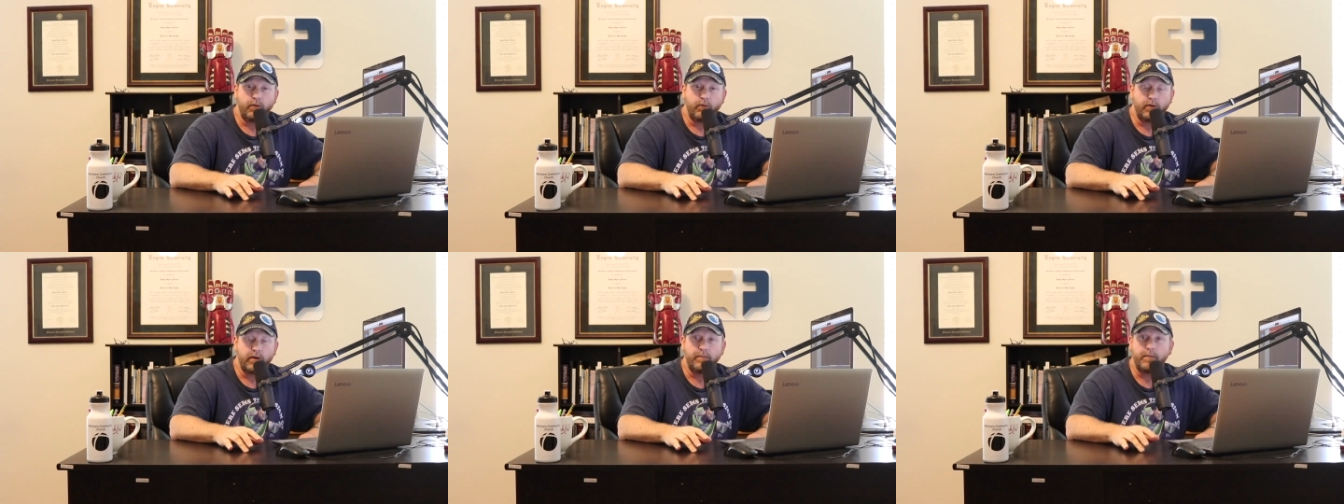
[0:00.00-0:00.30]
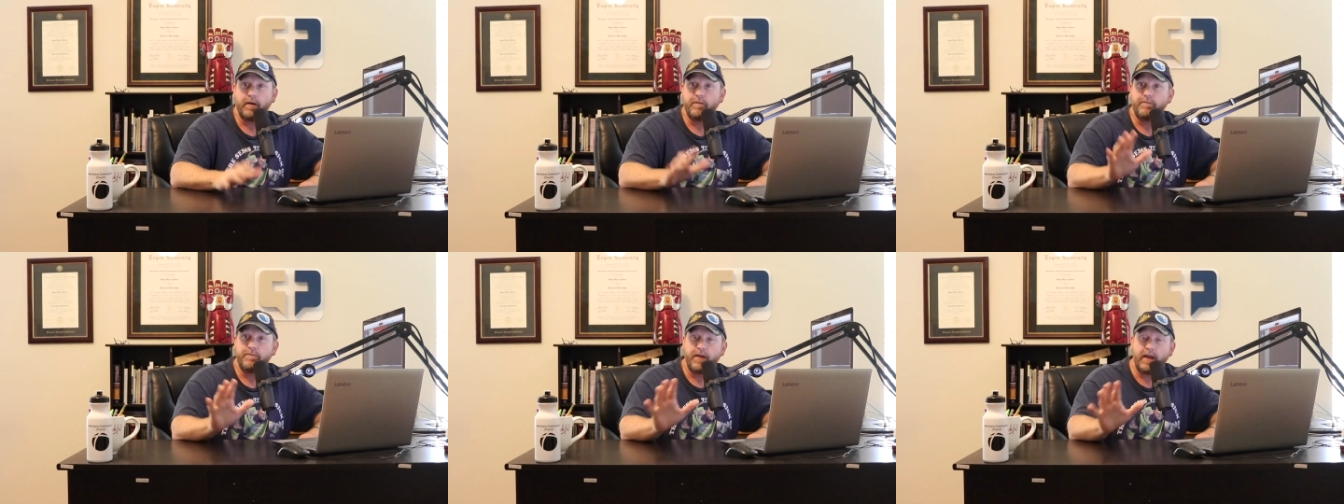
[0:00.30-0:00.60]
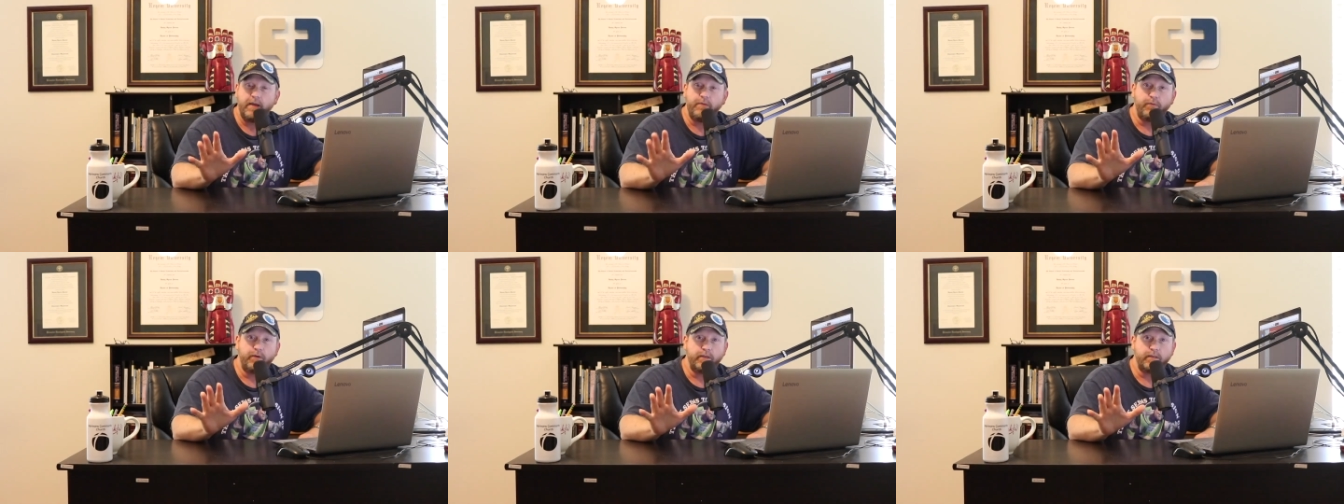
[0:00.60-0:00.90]
Uh, one of my
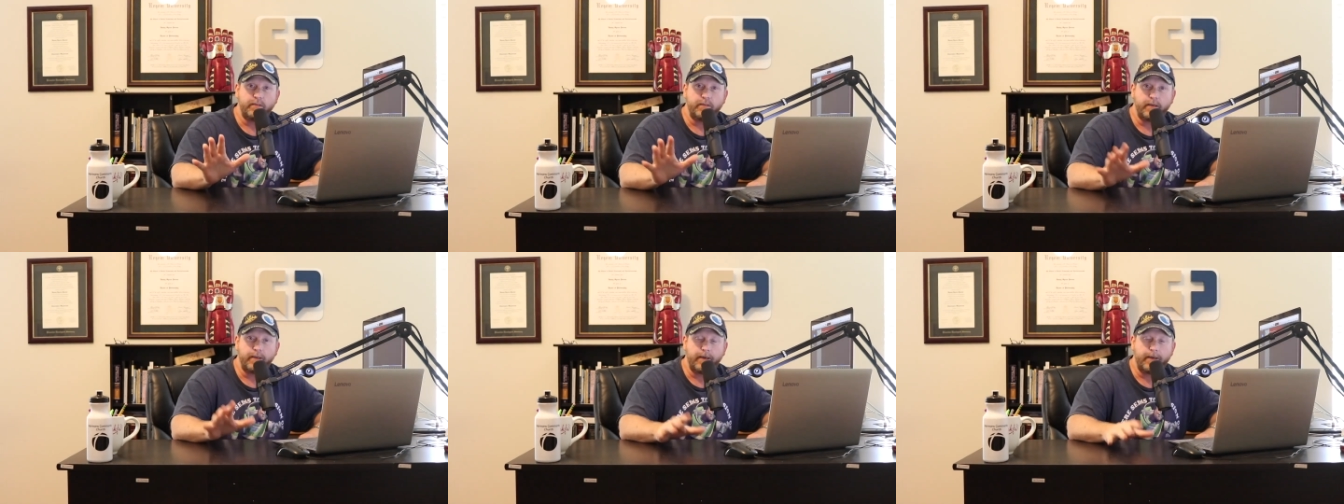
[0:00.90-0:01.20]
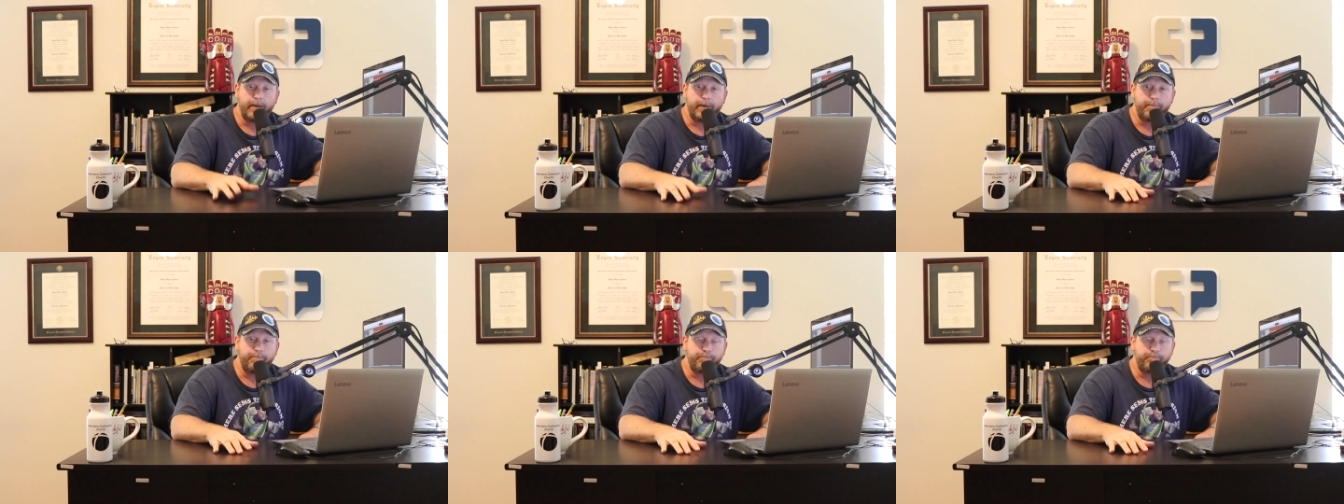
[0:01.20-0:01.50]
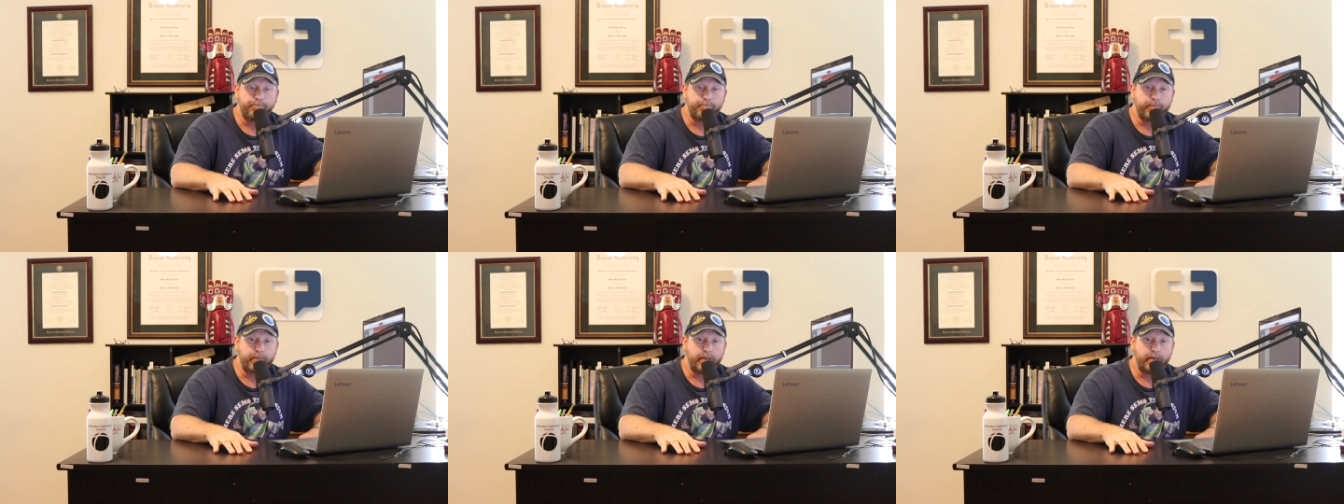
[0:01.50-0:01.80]
favorite
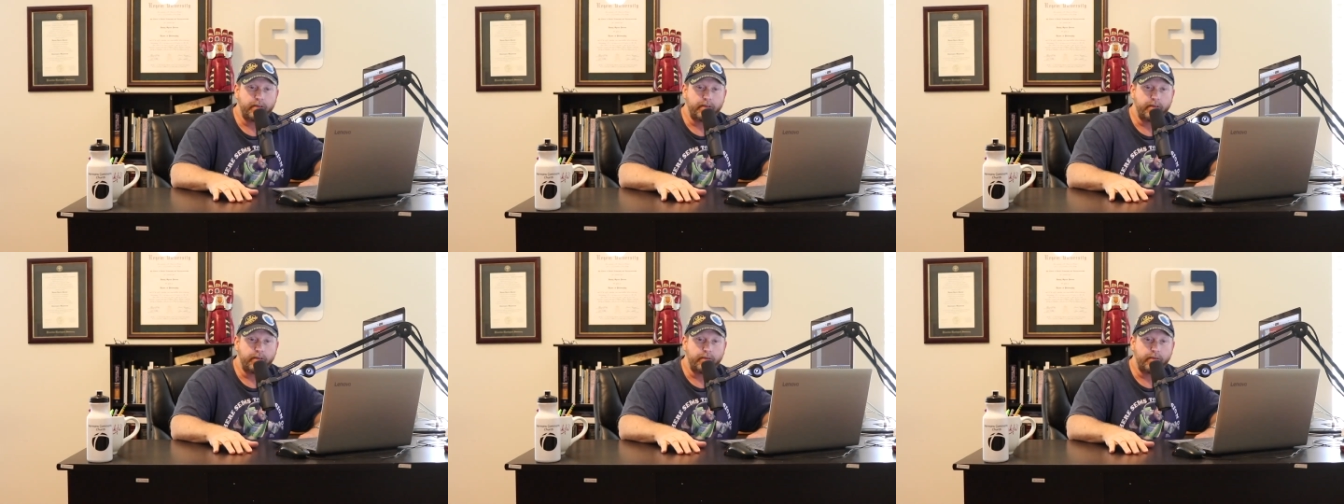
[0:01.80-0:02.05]
um,